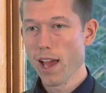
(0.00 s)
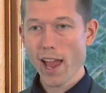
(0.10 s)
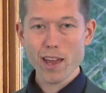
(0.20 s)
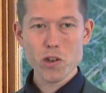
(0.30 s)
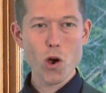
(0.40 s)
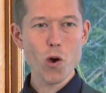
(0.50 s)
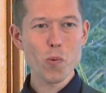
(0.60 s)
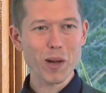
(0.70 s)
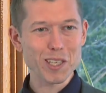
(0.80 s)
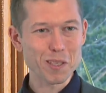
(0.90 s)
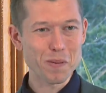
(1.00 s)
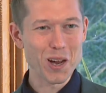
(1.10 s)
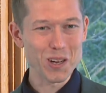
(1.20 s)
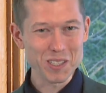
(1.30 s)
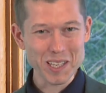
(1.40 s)
and hope, I
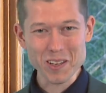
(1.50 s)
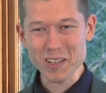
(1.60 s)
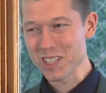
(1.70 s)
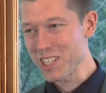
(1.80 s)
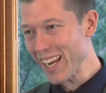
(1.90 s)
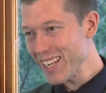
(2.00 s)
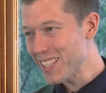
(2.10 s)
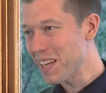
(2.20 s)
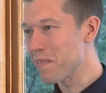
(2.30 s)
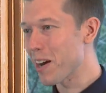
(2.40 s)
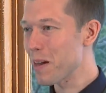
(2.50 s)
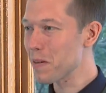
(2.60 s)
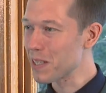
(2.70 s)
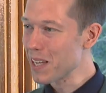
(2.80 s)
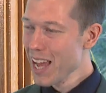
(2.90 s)
suppose, that you can change the
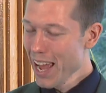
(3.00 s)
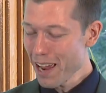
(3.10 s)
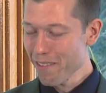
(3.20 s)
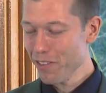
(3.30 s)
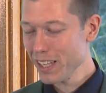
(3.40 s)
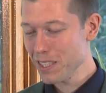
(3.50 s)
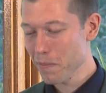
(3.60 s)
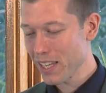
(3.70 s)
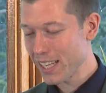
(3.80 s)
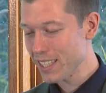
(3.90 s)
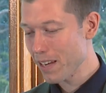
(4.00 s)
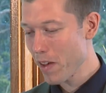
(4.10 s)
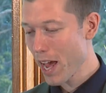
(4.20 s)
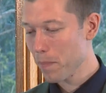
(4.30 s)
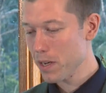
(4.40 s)
environment and fix some things that have
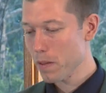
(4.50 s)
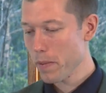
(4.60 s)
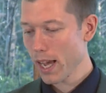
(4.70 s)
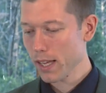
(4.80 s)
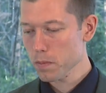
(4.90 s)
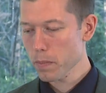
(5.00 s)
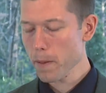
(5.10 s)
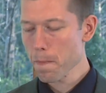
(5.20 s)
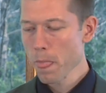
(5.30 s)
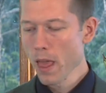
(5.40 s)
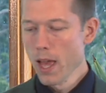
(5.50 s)
happened in the past. But